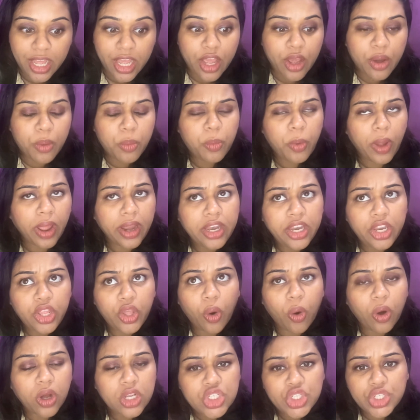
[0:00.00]
When
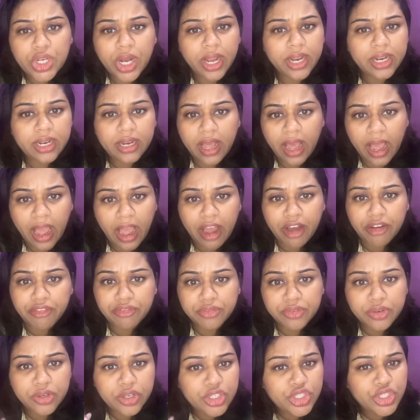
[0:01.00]
your child
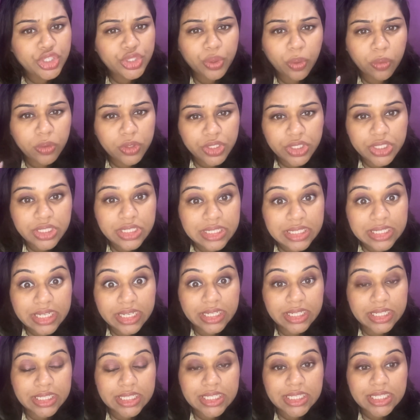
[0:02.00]
have good social
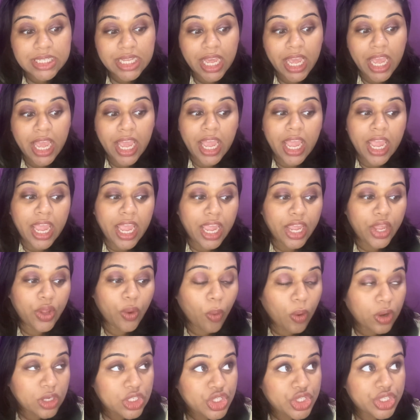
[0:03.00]
skills,
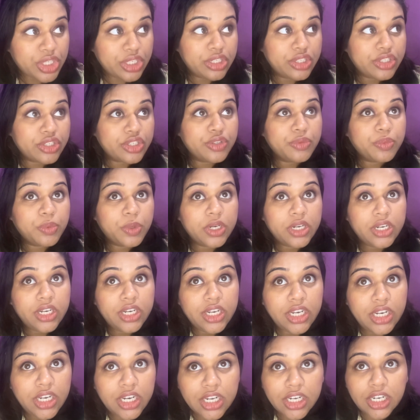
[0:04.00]
your children would
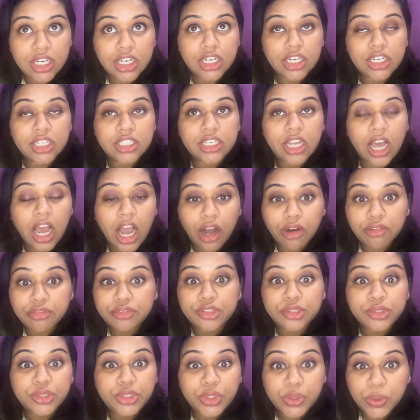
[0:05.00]
learn how
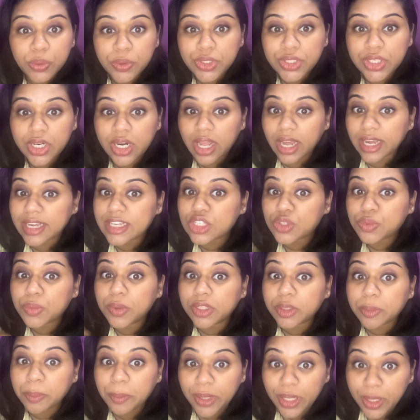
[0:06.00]
to socialize
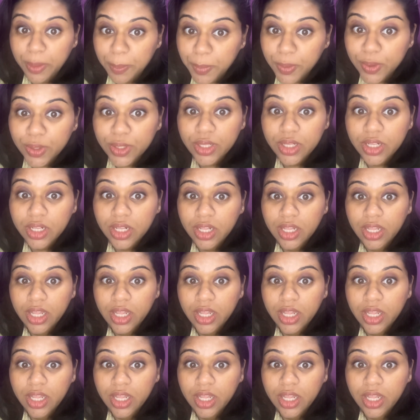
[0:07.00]
with people.